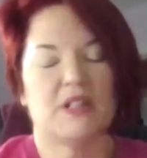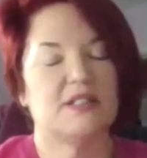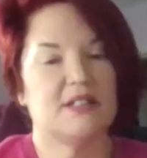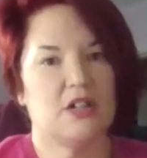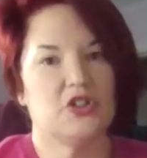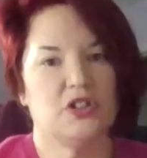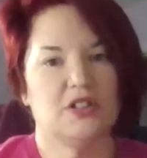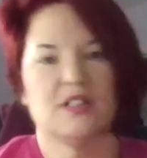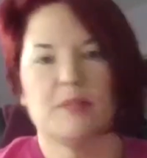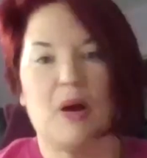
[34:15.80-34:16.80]

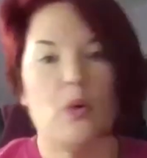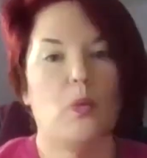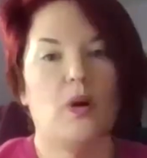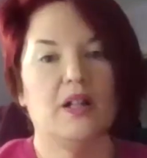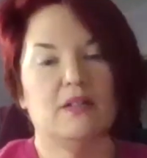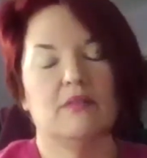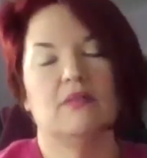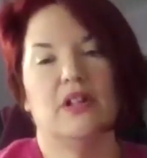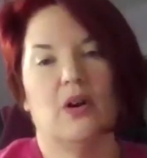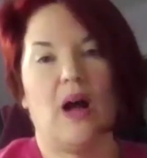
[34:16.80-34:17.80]
sessions about what,
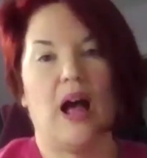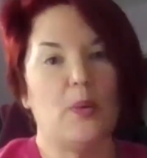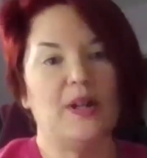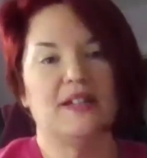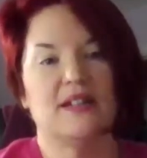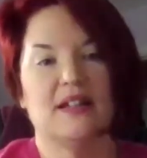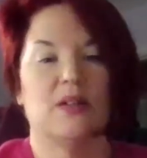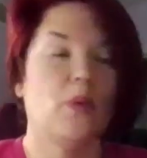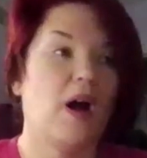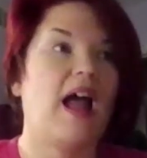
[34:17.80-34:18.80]
how we did it
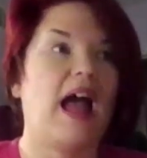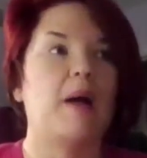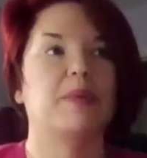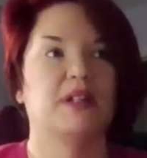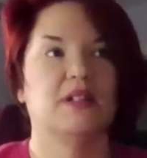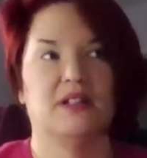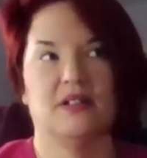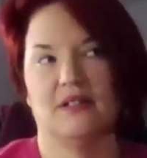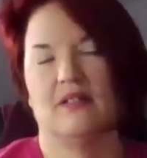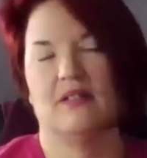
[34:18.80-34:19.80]
and what happened,
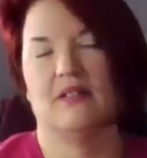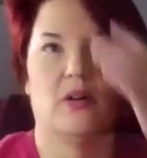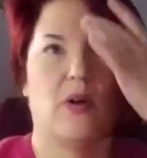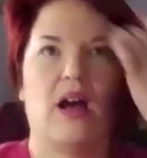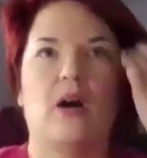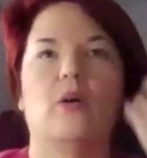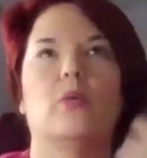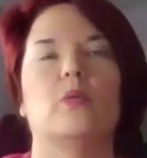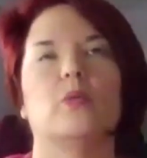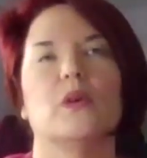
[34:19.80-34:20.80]
and
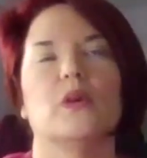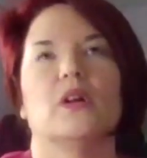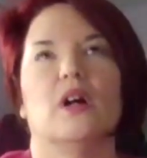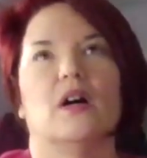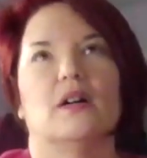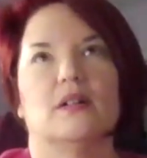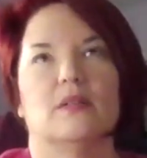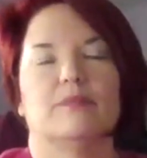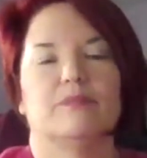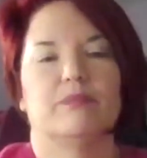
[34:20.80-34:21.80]
how
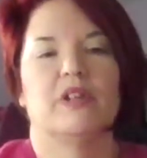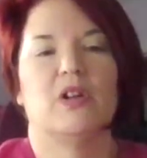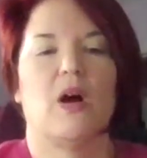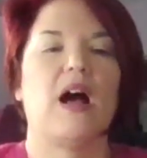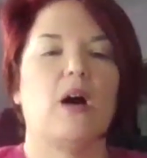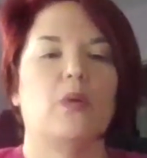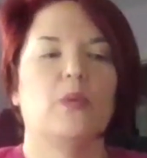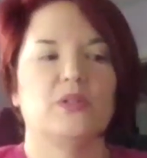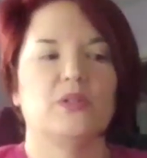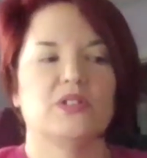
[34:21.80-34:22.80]
how we
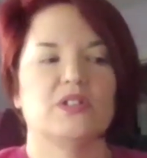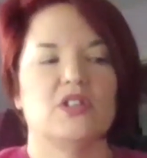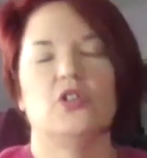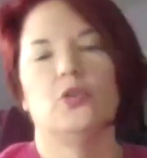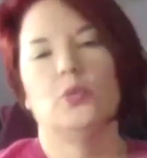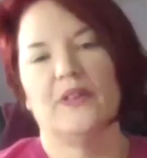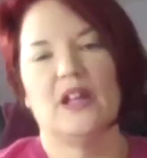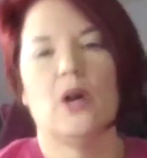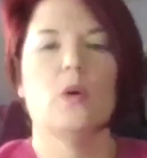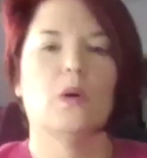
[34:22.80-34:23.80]
use the new with
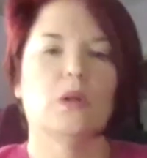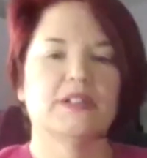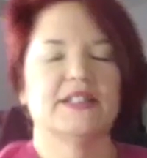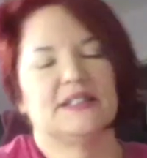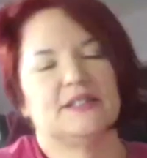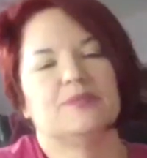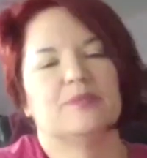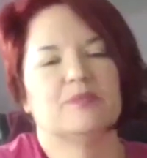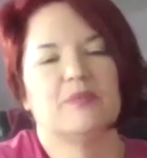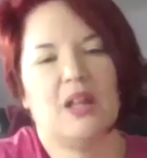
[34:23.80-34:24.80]
the old, and
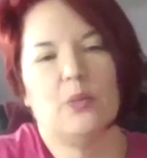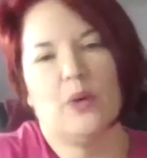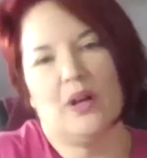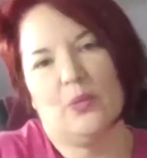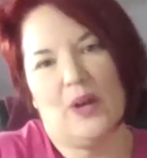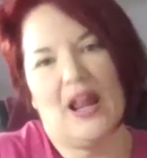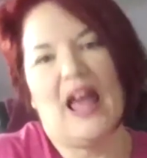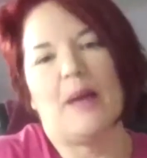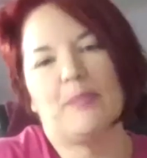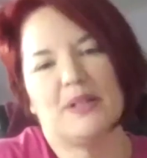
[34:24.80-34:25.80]
what
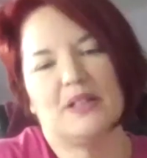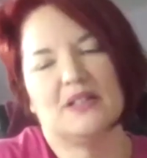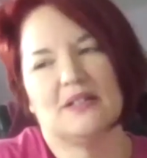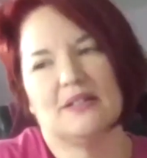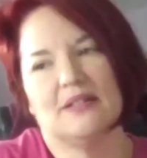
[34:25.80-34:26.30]
happened